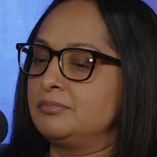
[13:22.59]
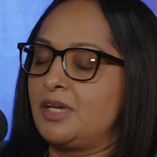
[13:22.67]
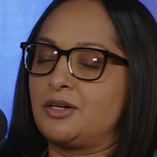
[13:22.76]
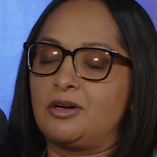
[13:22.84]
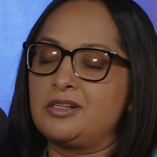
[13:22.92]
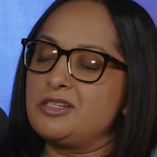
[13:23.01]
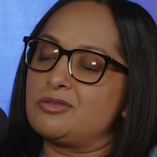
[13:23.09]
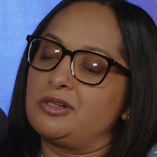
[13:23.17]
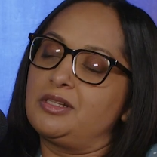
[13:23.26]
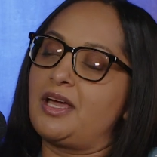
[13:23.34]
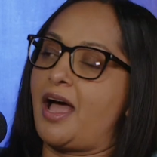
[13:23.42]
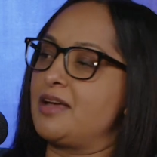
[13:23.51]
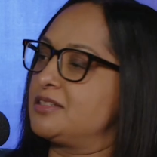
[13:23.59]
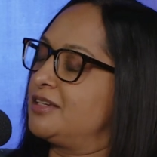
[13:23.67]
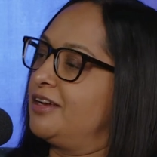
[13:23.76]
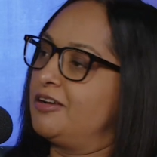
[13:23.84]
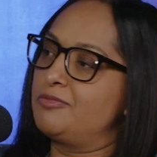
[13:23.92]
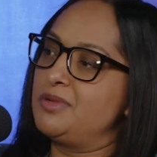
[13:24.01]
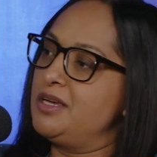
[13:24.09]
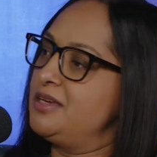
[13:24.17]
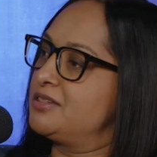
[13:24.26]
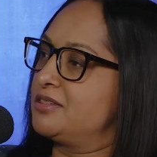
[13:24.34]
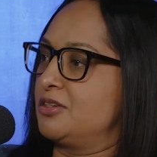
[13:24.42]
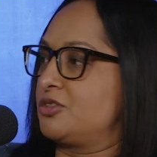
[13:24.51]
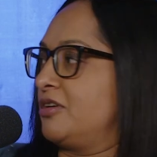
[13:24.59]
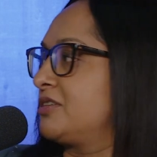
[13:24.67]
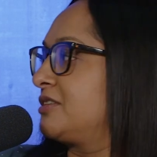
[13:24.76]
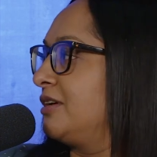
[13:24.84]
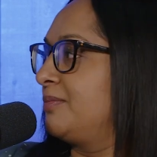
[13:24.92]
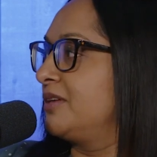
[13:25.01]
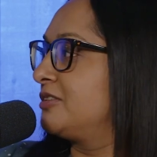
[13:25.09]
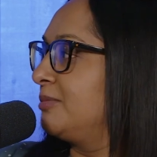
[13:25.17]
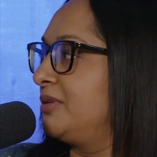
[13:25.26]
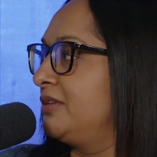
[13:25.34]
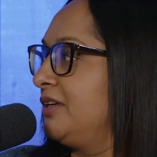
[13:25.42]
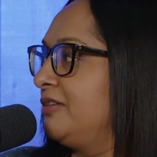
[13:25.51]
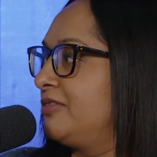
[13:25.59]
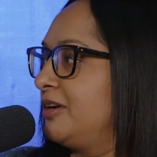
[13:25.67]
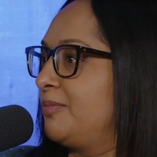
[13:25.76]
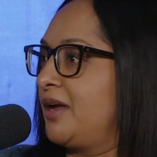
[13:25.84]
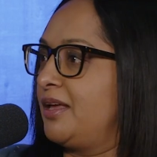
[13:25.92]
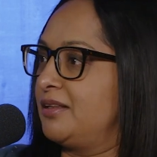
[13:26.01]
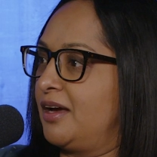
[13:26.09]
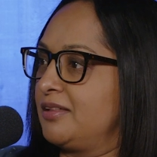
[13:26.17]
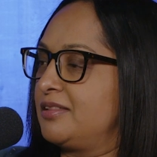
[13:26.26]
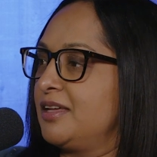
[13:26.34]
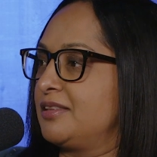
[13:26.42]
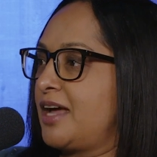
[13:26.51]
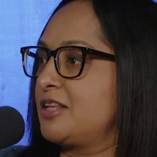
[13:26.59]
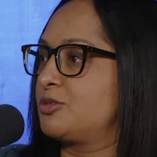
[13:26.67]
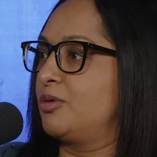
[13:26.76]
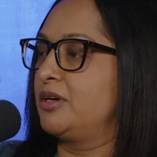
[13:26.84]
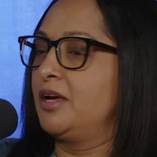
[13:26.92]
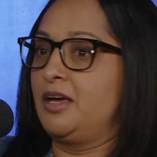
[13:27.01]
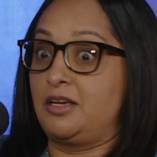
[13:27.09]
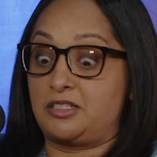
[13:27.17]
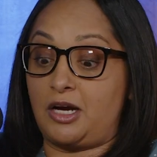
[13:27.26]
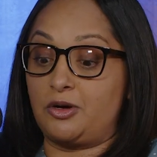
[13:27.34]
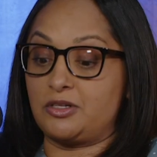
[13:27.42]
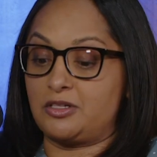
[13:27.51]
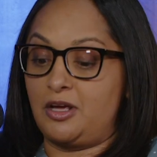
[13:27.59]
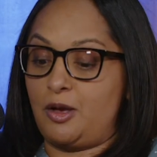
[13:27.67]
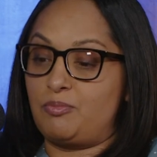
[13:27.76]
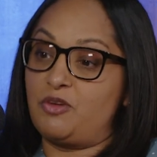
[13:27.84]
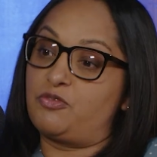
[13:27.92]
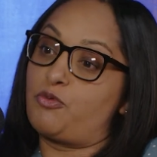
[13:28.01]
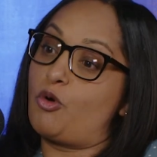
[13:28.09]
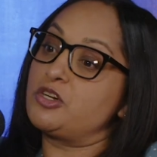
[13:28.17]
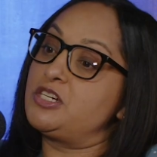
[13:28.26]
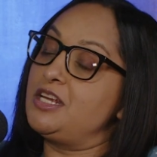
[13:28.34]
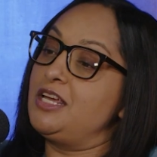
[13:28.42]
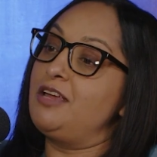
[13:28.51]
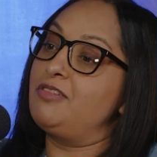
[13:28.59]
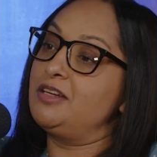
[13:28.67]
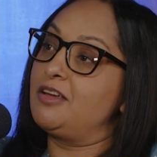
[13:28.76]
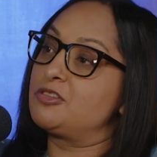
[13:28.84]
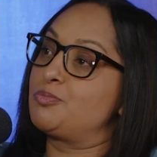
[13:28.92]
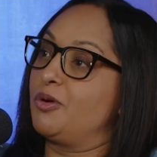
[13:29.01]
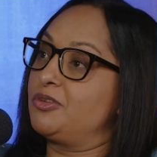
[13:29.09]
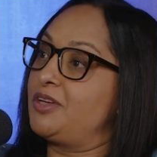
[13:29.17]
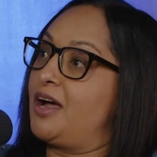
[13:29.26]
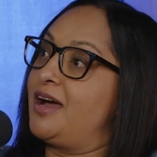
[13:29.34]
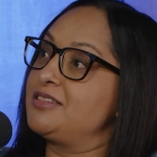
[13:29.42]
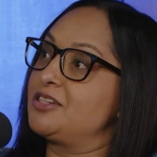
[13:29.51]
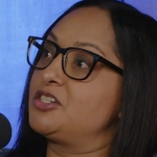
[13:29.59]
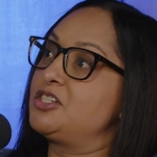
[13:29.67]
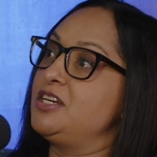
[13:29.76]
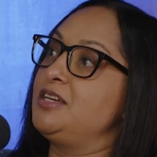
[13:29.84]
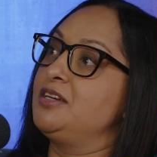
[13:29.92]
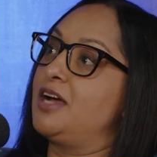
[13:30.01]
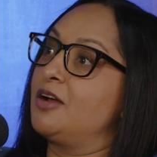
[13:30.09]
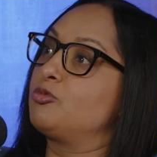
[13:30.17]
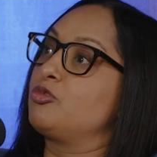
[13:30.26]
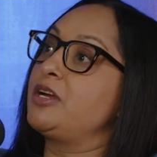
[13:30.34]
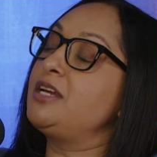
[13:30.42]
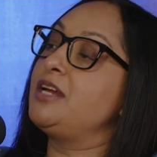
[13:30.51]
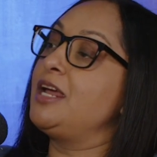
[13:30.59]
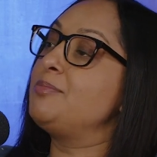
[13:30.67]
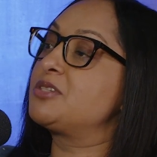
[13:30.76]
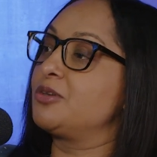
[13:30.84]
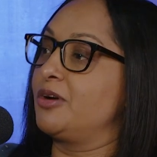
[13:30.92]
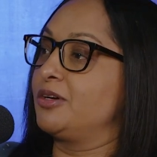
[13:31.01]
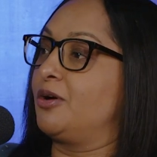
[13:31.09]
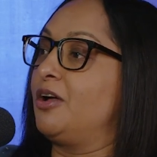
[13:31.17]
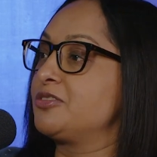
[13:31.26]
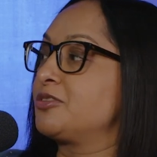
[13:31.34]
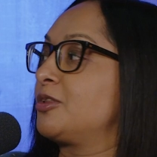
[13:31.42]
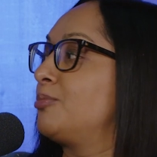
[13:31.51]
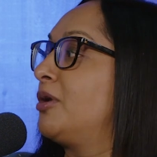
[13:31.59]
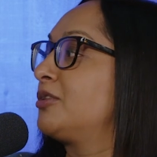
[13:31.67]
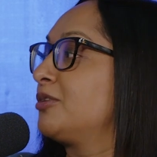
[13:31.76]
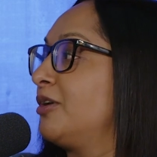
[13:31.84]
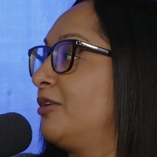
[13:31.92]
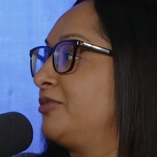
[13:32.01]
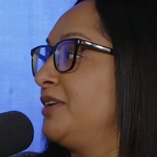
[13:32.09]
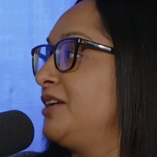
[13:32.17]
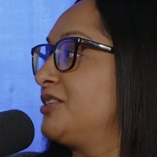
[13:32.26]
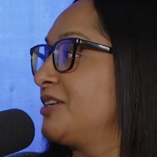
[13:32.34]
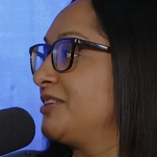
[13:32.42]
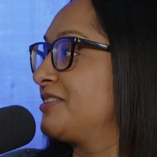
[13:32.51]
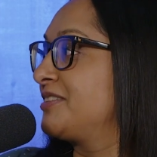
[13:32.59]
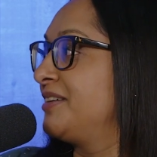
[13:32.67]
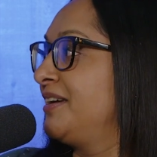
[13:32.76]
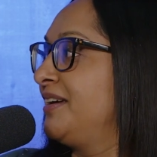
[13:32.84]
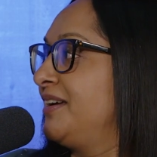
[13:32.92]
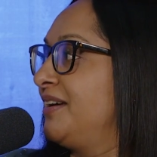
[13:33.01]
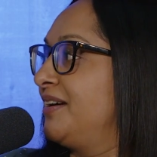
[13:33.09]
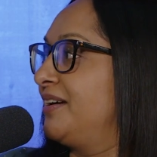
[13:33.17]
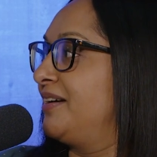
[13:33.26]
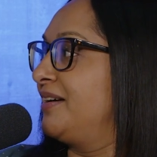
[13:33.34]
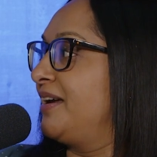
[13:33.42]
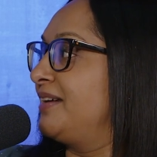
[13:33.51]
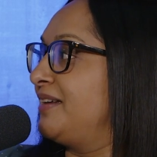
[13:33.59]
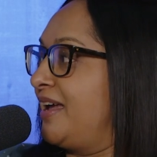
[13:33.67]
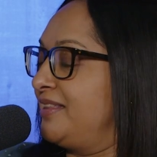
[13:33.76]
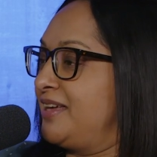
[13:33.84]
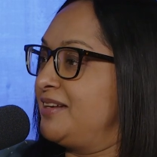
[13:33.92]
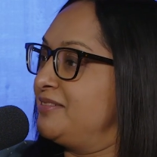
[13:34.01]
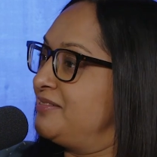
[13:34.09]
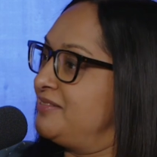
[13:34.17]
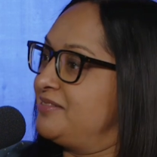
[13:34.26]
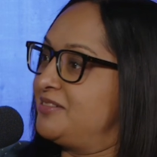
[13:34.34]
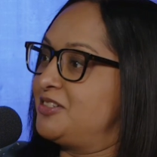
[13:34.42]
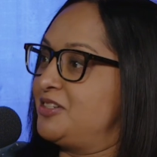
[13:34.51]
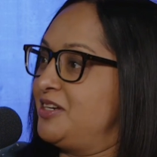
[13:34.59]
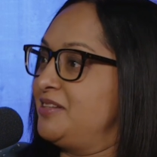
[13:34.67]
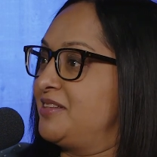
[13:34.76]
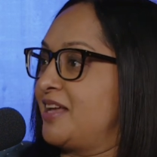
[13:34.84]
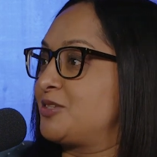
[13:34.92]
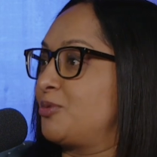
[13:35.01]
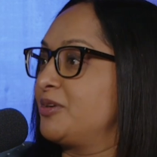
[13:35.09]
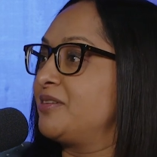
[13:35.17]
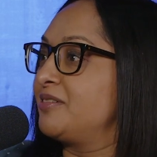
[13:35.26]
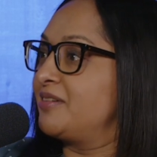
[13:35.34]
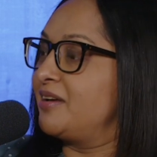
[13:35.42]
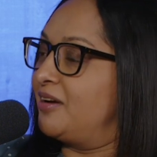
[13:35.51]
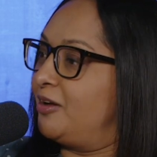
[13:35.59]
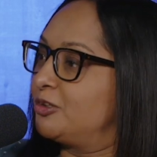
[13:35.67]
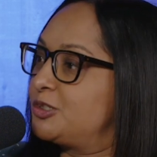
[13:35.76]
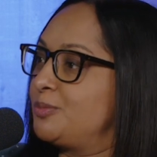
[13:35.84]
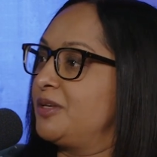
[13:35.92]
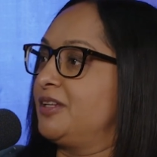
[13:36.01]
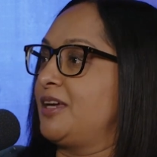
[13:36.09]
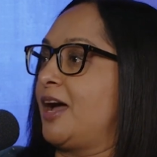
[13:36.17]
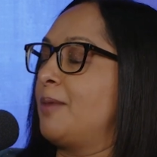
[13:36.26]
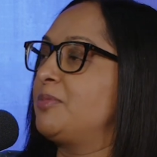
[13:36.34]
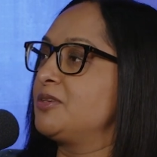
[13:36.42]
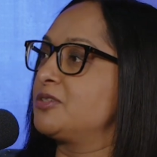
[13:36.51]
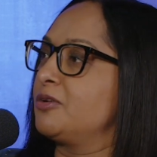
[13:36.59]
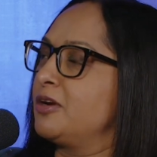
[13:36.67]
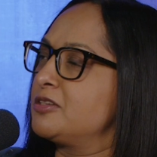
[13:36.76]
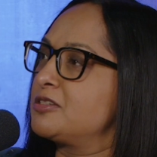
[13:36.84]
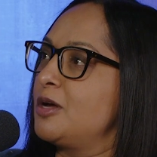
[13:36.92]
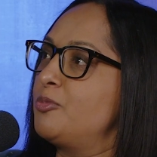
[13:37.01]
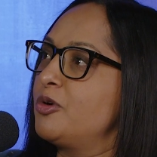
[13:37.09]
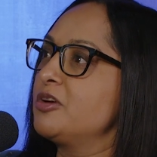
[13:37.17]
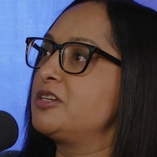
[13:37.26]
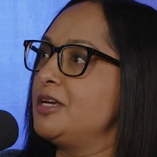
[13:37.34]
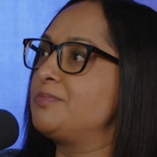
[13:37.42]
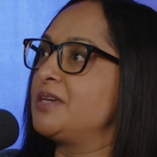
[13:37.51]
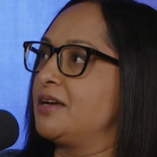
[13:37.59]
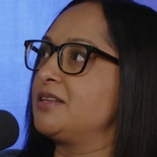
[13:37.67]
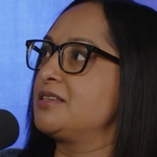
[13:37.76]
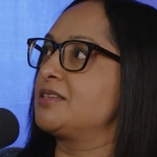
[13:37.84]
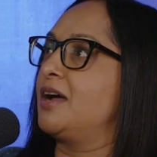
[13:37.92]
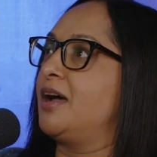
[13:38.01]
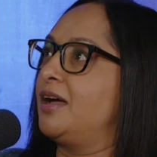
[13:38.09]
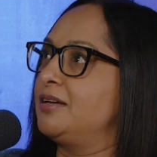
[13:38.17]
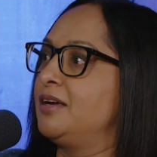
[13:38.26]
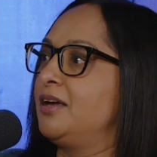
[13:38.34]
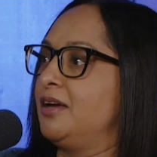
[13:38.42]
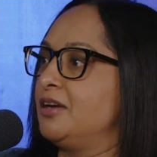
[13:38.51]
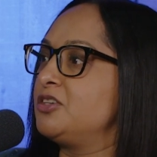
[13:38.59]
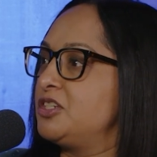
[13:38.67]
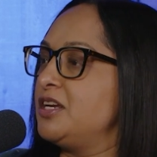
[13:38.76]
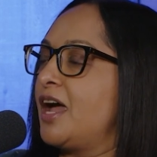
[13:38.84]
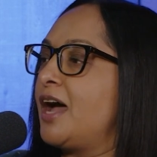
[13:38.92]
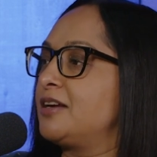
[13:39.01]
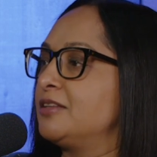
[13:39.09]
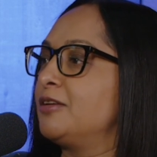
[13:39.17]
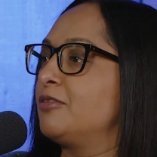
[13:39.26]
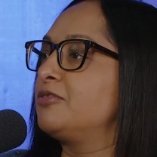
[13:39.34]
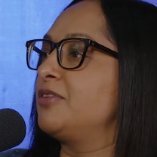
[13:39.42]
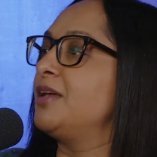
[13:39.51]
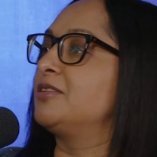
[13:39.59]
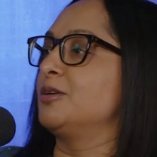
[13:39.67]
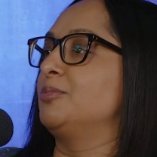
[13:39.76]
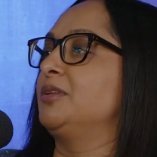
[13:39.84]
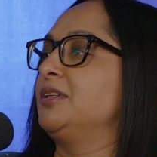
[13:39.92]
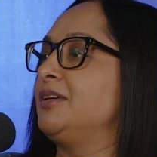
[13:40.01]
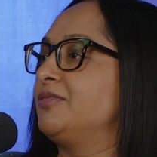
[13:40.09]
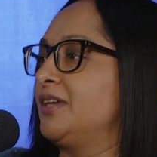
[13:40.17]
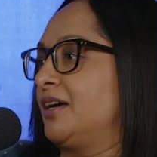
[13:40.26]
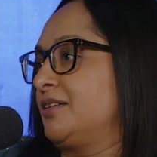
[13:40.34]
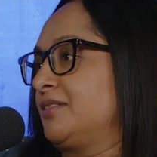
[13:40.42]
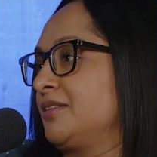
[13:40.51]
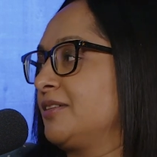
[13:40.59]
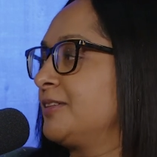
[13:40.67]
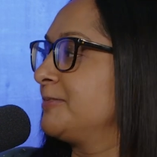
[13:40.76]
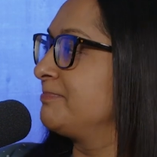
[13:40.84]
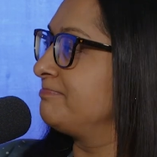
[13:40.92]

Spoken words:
And all he's really asking of me is to trust him and to believe him. And I think that's what Sarah's, before she even gives birth to Isaac, God renames her and calls her the mother of nations. And then that's what ultimately happens to her. And somewhere deep down inside, she had enough faith to believe that, I think.